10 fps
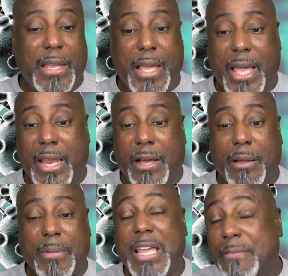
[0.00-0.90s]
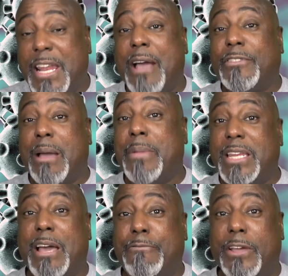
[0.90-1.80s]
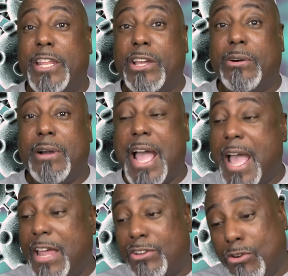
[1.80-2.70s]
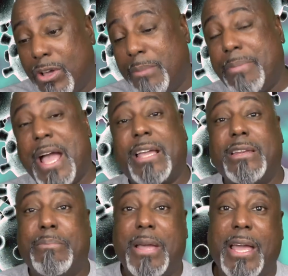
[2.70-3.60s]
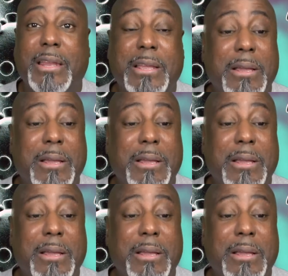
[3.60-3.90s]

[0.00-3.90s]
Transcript: And um, even after I made that video, I had to go get back into bed.